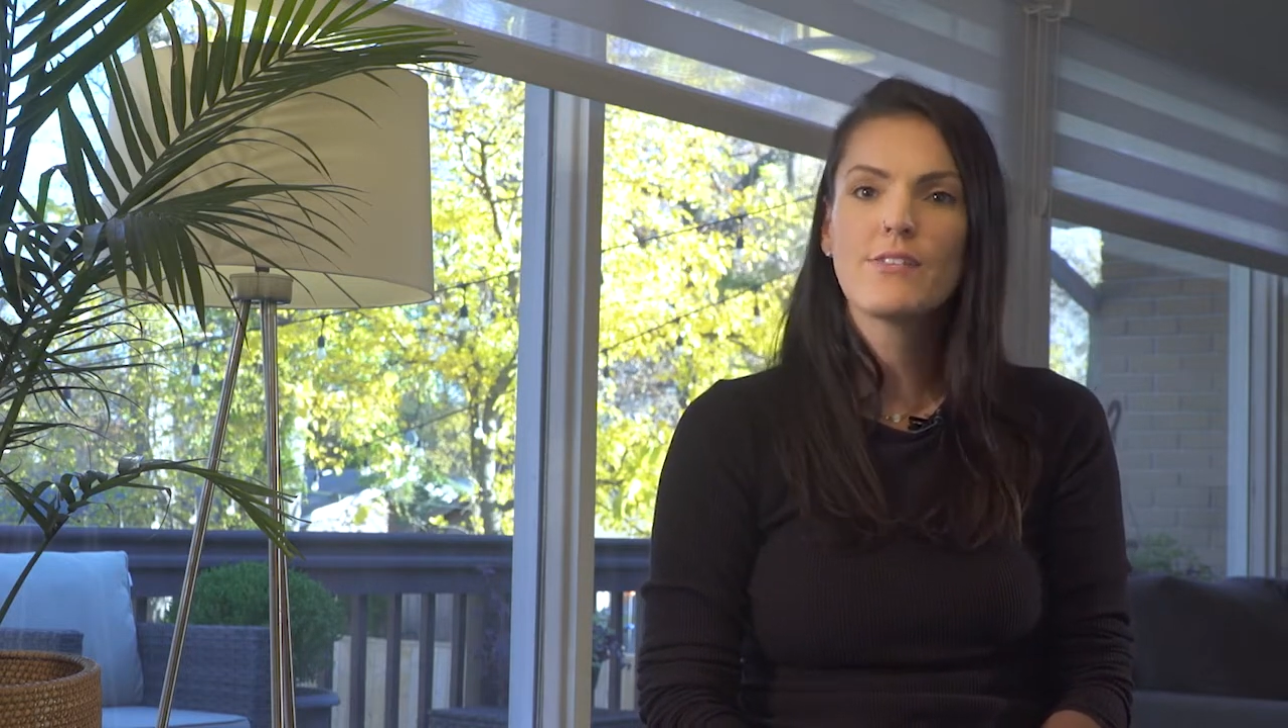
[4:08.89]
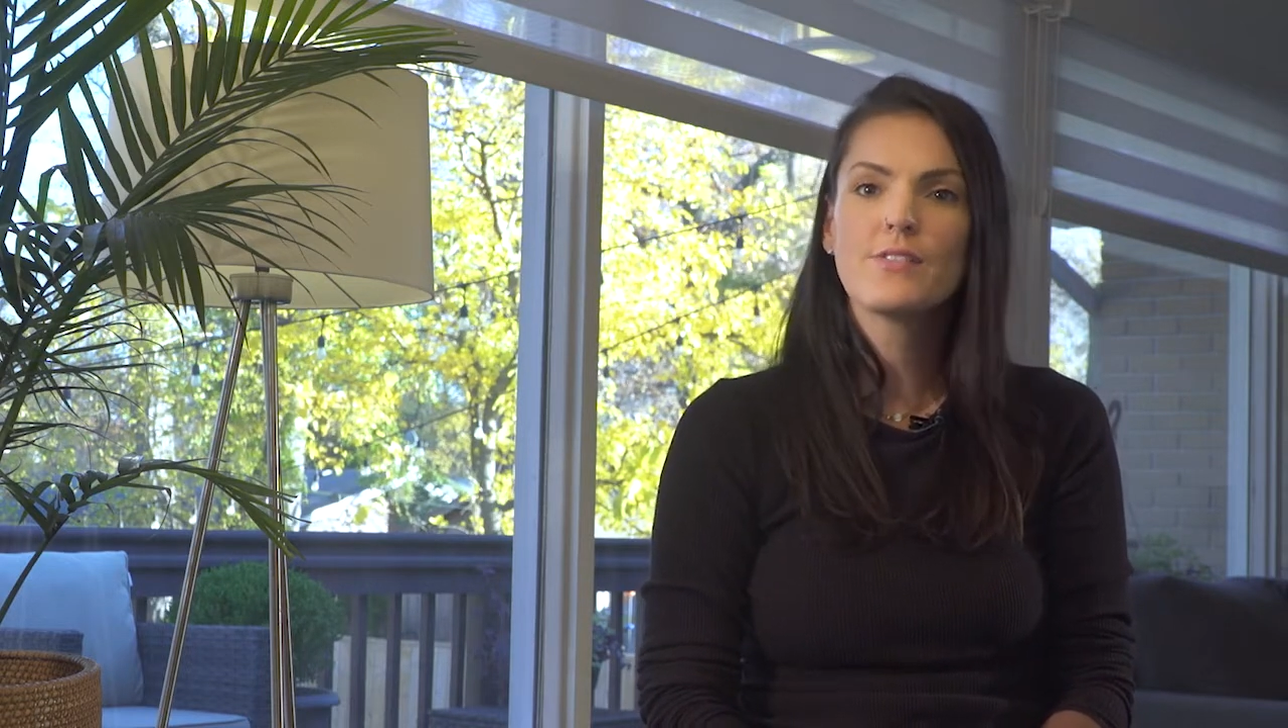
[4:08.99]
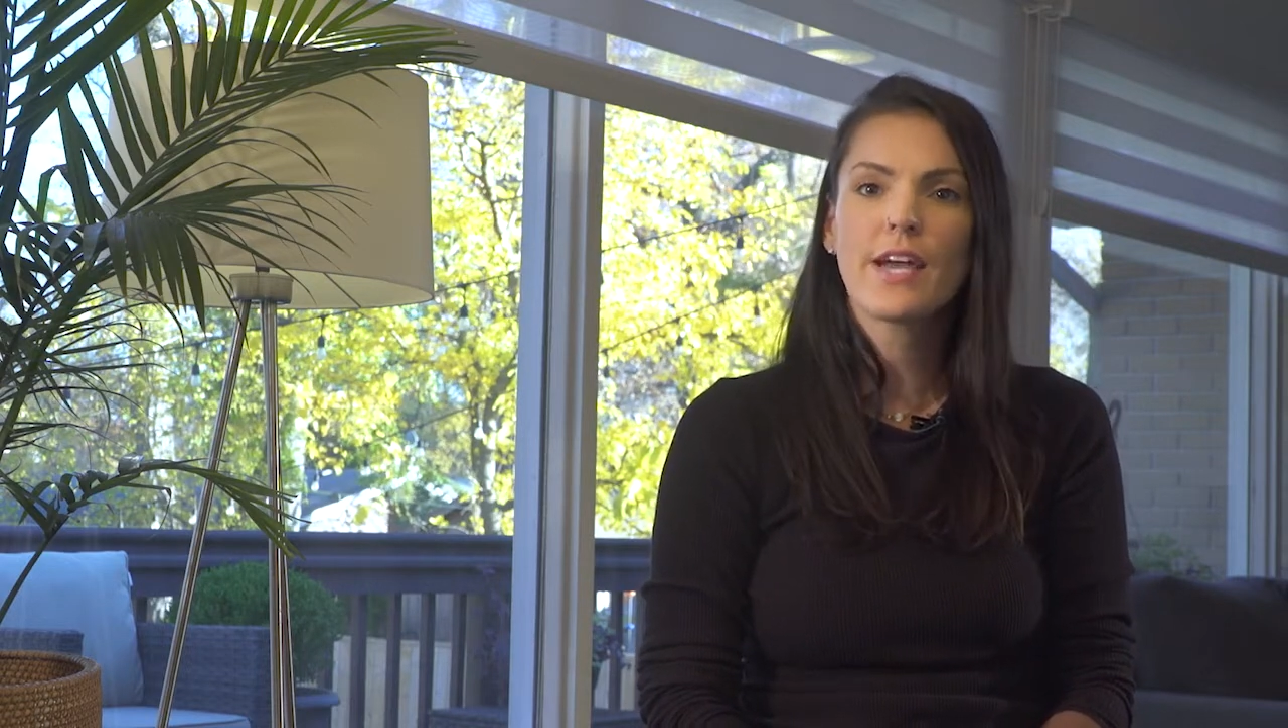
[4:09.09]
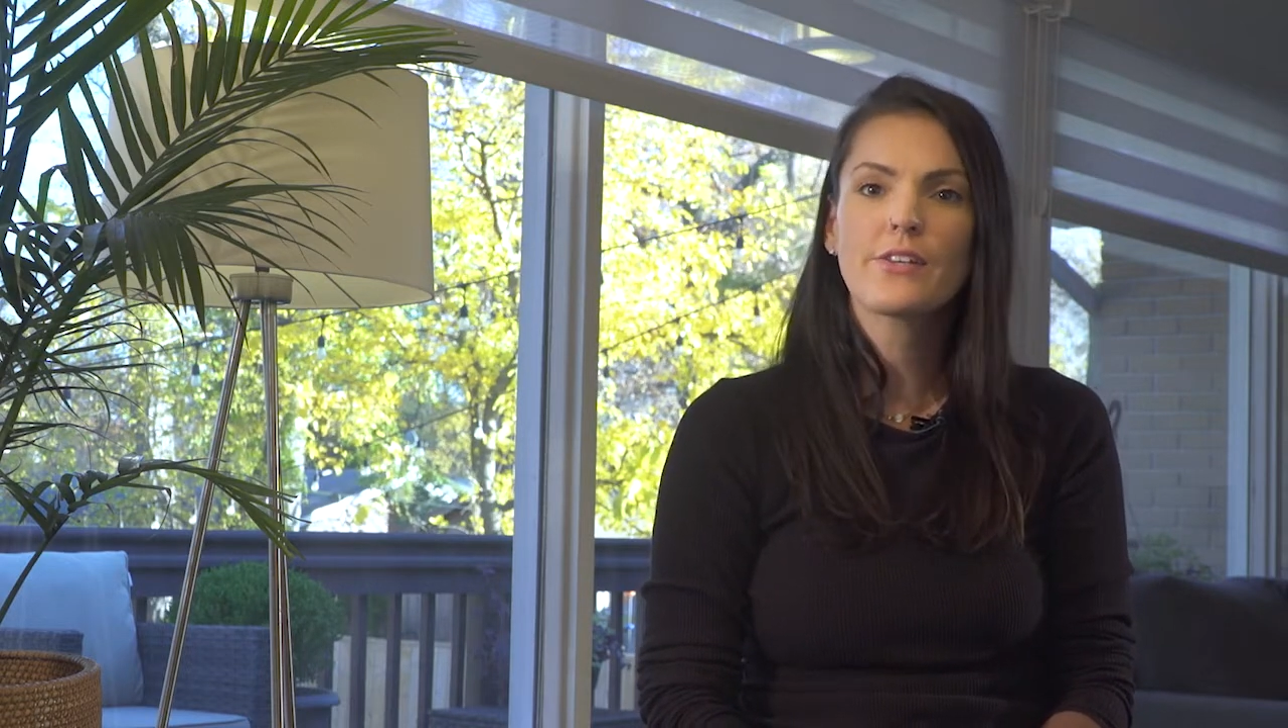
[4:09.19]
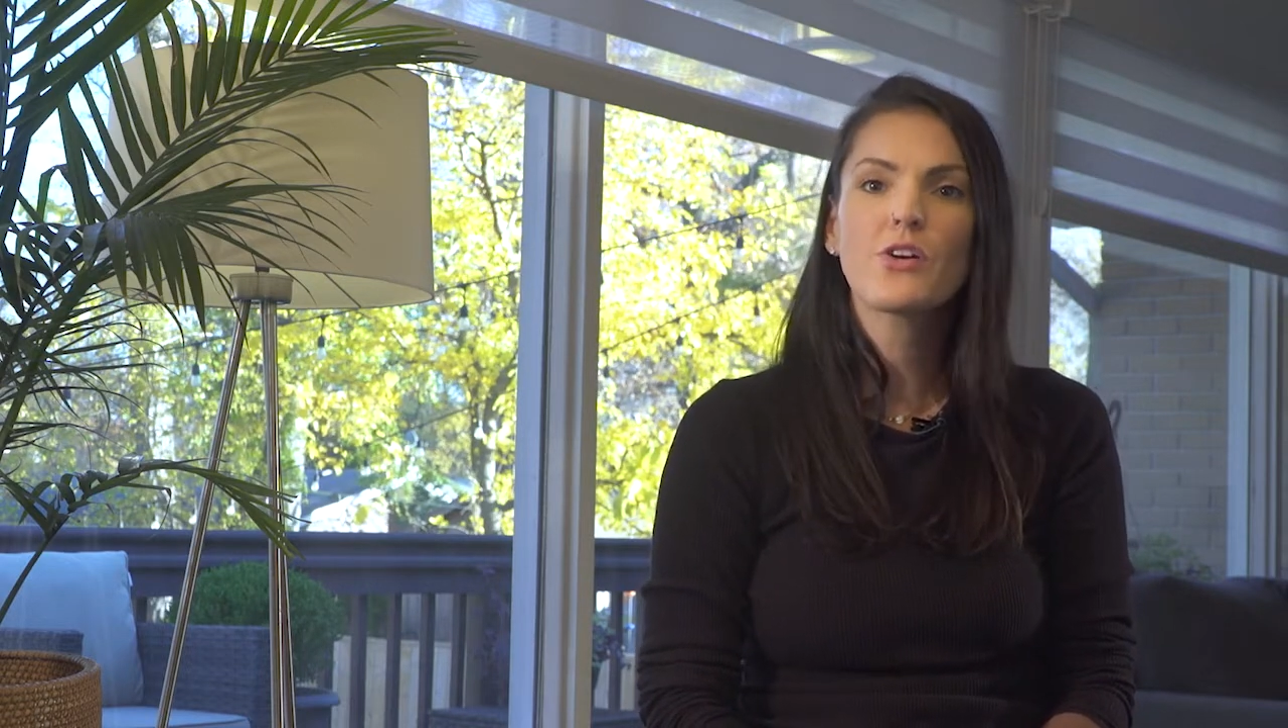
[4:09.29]

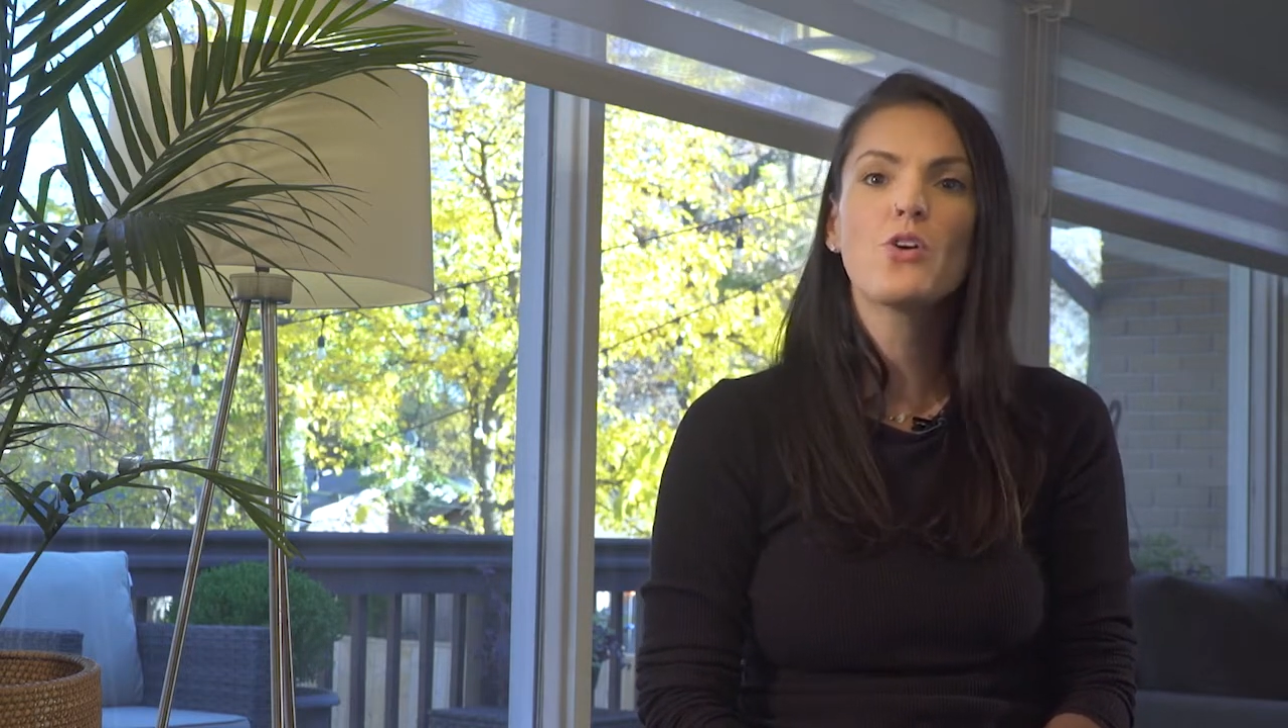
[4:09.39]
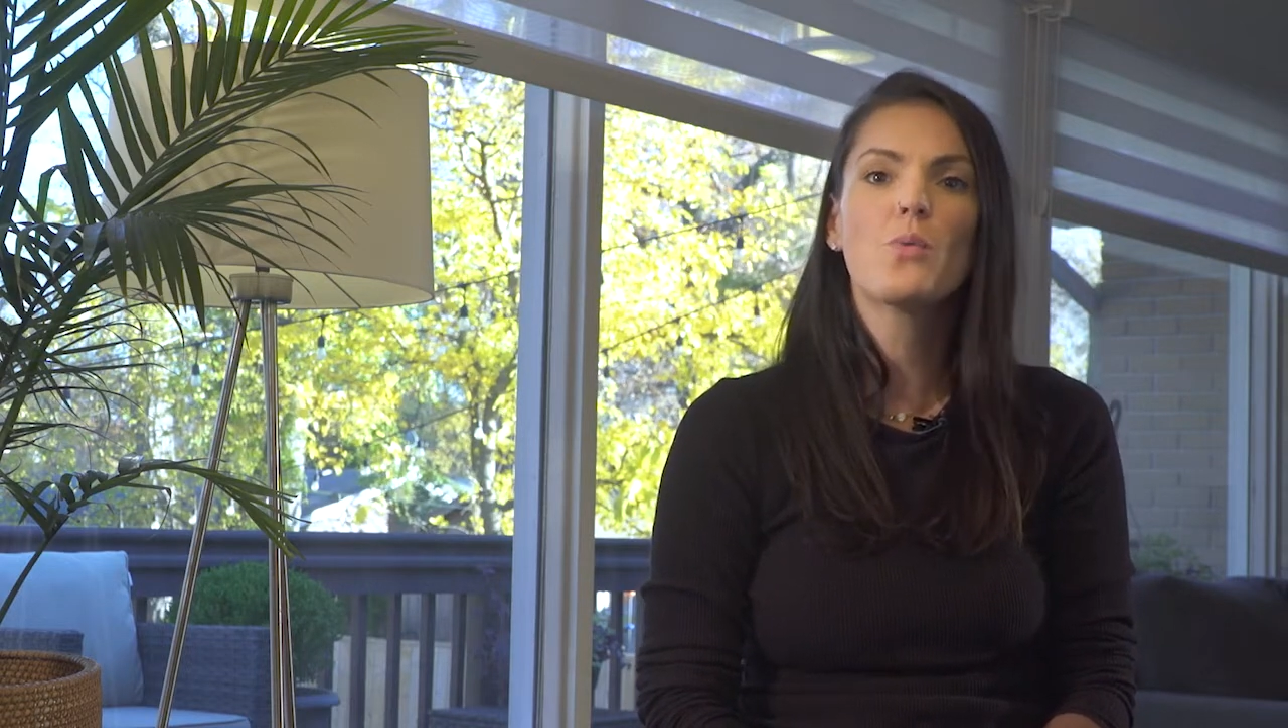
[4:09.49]
technical